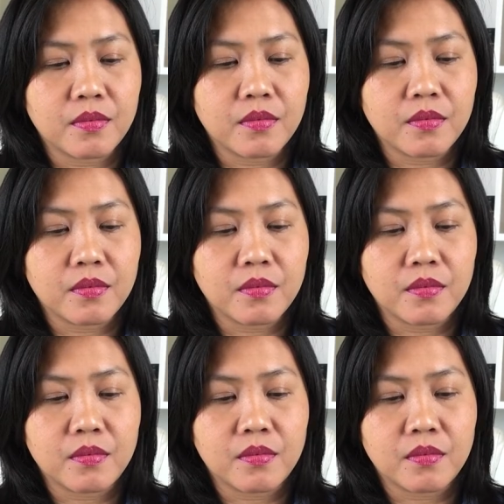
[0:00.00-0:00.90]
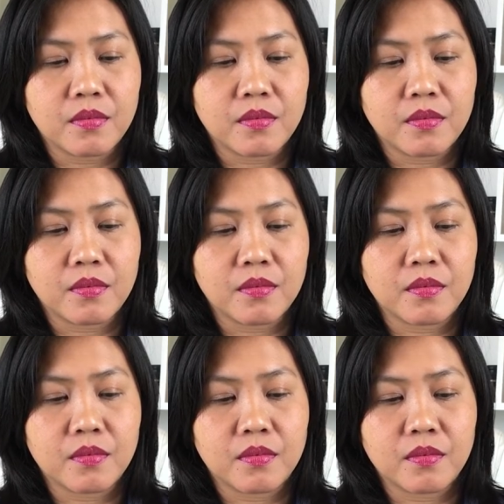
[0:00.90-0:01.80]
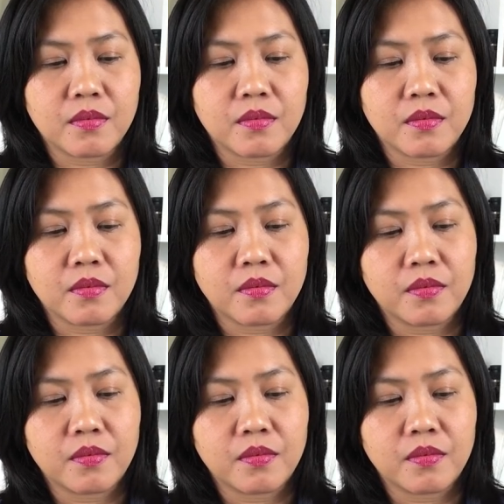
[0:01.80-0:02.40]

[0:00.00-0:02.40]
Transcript: No one is speaking in this clip.